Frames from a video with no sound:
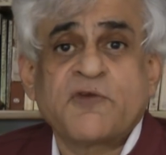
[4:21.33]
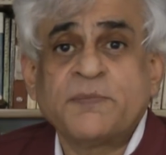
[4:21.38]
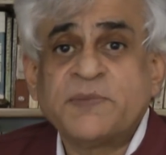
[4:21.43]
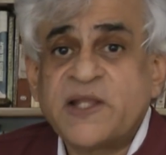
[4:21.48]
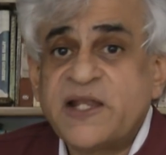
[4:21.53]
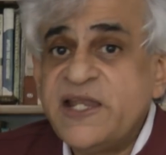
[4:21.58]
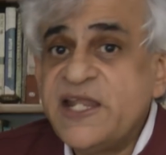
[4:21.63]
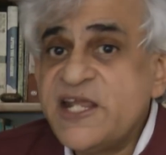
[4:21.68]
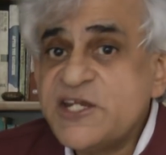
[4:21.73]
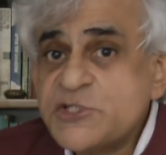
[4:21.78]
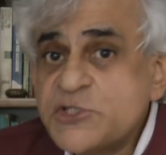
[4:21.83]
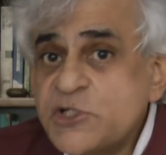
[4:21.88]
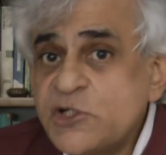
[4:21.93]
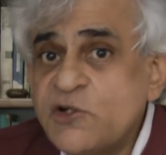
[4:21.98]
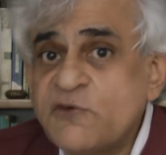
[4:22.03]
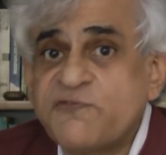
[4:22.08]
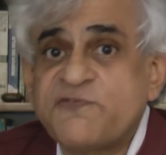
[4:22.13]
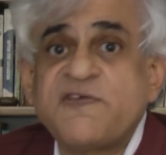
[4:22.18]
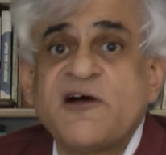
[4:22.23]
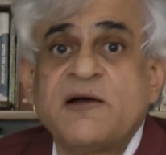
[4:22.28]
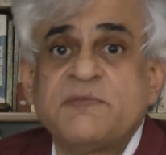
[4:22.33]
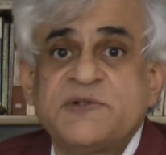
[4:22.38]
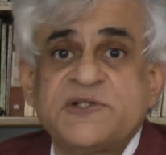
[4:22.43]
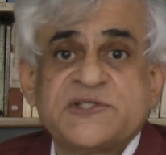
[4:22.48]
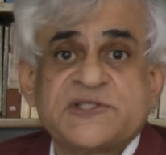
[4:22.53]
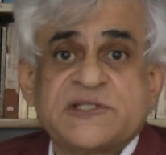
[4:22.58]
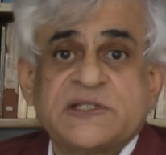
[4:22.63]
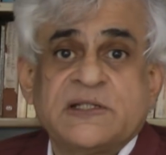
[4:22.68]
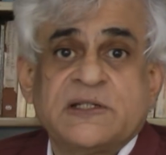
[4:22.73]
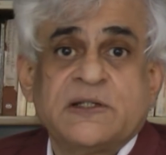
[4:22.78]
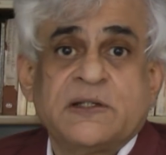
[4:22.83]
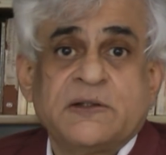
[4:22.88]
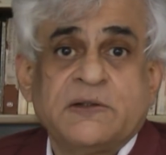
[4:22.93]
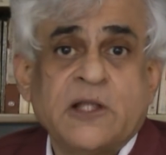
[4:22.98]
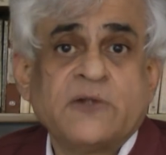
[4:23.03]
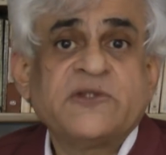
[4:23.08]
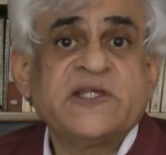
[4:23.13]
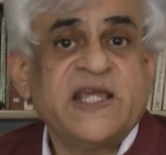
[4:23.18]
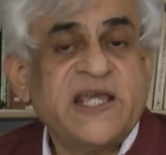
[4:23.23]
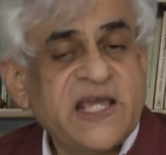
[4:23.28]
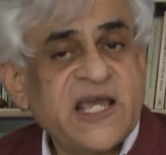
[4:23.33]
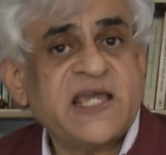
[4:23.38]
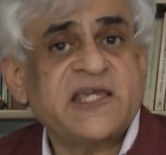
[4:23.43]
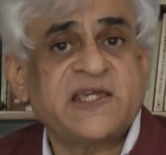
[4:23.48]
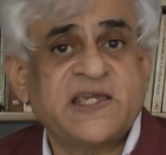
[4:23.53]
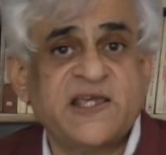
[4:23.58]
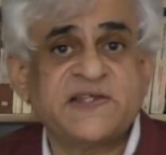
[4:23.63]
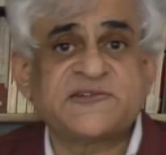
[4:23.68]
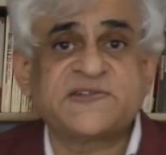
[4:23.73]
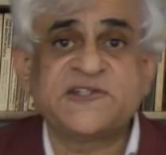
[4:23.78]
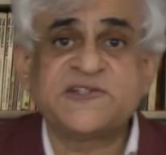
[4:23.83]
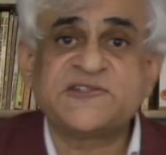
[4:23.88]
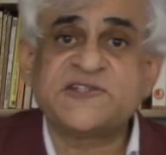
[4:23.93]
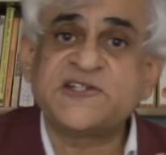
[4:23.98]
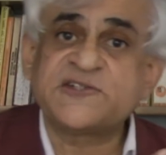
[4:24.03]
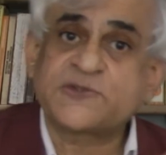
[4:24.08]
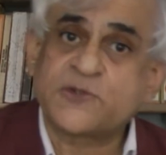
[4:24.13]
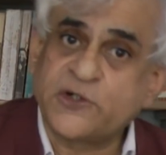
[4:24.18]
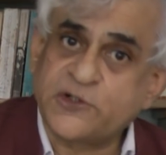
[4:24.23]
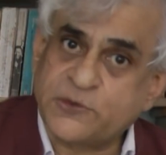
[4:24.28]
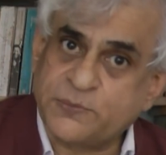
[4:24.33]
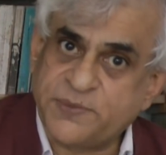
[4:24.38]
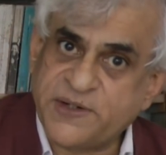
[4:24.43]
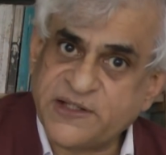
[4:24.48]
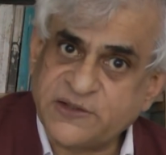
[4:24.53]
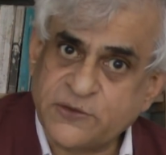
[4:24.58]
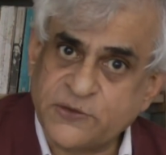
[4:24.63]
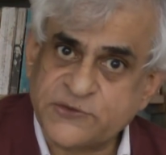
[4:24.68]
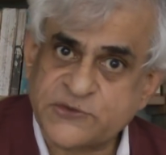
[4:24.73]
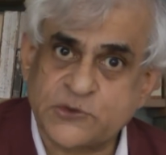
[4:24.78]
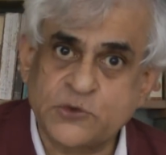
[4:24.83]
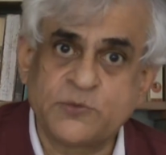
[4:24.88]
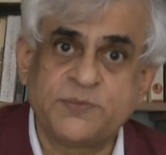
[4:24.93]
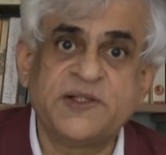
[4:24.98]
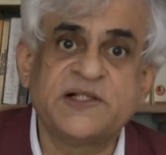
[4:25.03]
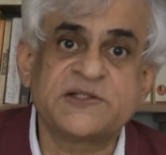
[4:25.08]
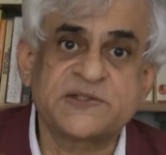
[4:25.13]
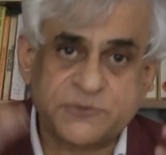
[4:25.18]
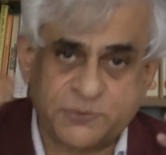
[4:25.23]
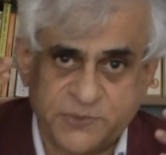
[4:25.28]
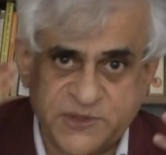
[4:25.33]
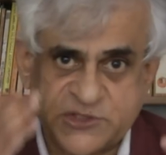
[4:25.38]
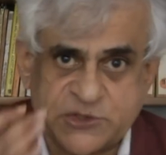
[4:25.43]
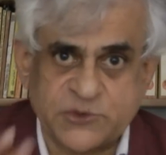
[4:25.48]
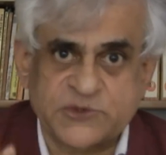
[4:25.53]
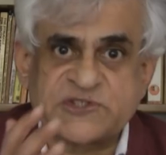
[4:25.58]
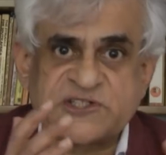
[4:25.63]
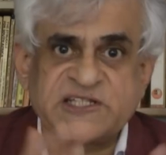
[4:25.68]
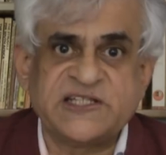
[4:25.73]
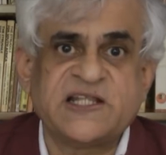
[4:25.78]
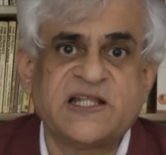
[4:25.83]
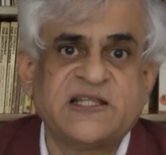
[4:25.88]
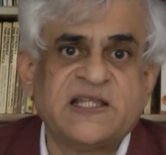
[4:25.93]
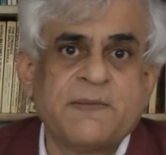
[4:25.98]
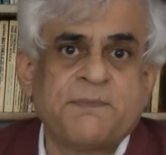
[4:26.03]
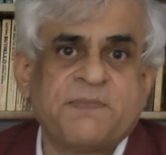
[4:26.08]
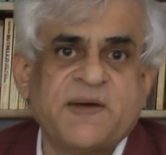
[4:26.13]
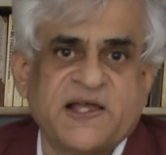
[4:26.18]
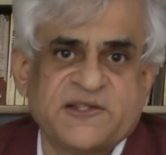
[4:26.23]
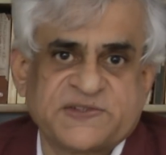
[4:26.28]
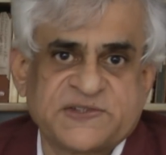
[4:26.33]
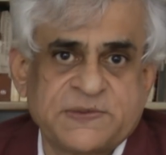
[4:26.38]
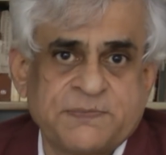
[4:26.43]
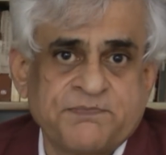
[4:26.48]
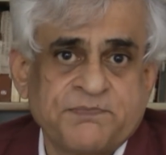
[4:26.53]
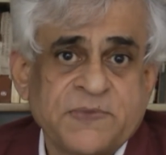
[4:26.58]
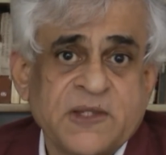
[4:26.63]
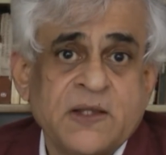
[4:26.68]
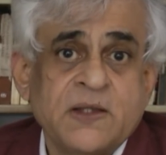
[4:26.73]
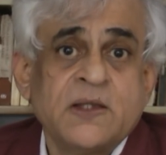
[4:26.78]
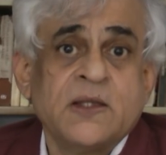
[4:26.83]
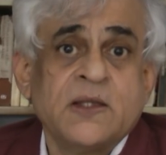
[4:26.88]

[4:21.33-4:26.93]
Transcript: From the Nation of Farmers, now the AIKSCC is going to bring those 2 bills. We should see that they're passed.